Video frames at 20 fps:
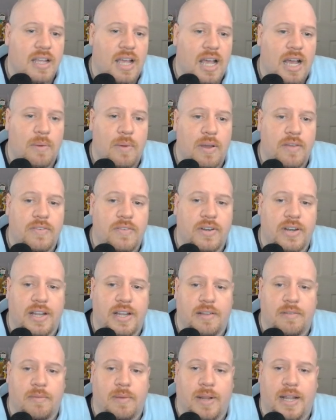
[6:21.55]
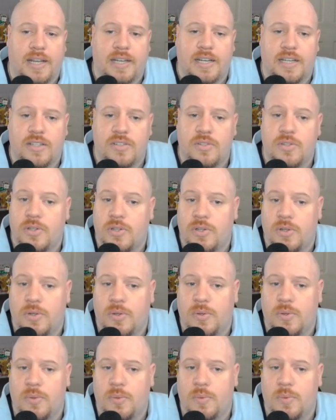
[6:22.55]
However, it ran
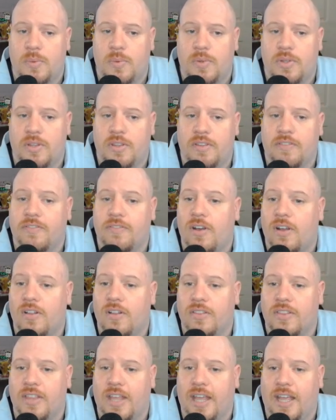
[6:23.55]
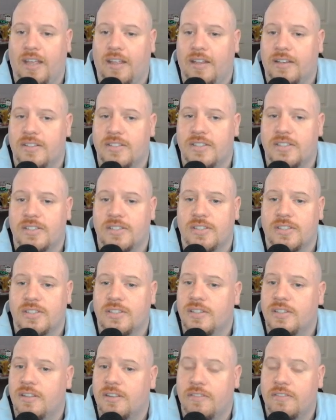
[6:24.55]
into the fault that
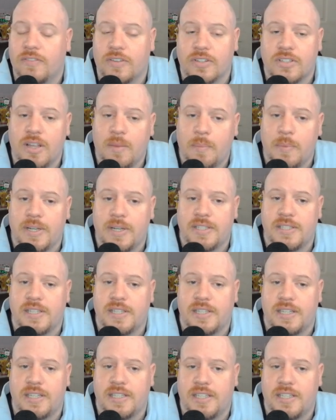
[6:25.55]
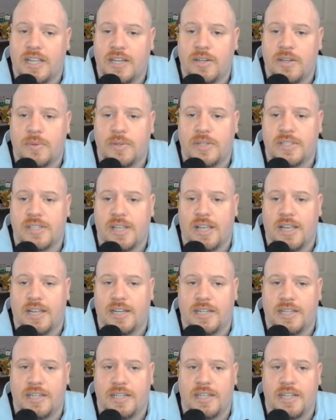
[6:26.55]
for some reason Nintendo
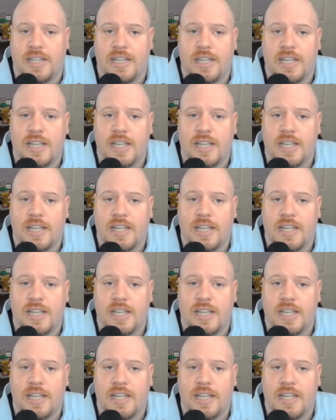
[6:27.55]
decided